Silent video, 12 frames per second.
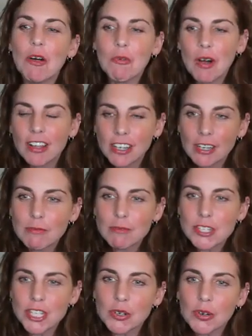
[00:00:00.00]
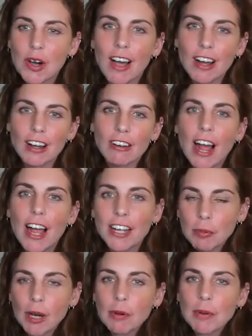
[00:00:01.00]
Welcome to our Rock
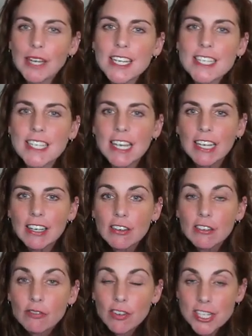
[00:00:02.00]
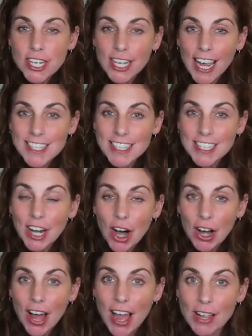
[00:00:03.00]
Your Purpose Vision Casting
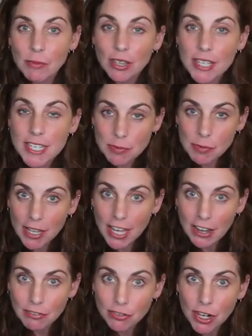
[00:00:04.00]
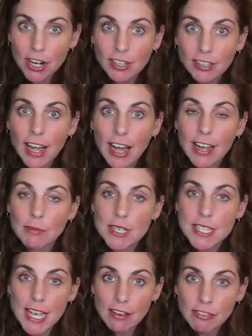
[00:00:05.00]
Call. I am Eilers-Heffner. I am
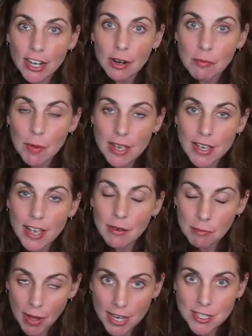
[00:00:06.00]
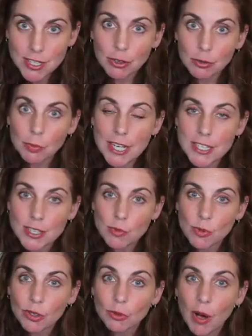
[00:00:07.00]
a Sapphire Ambassador with
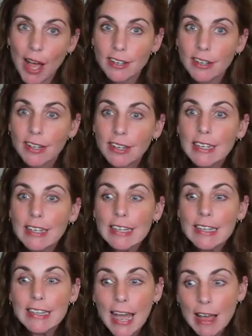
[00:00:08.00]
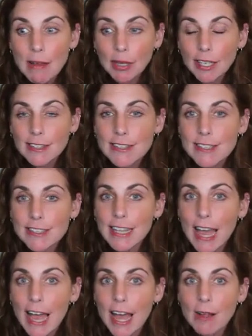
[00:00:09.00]
Plexus Worldwide. That means
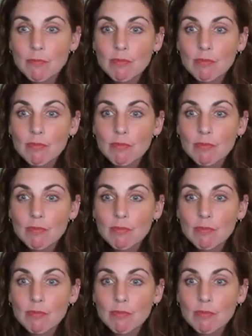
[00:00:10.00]
that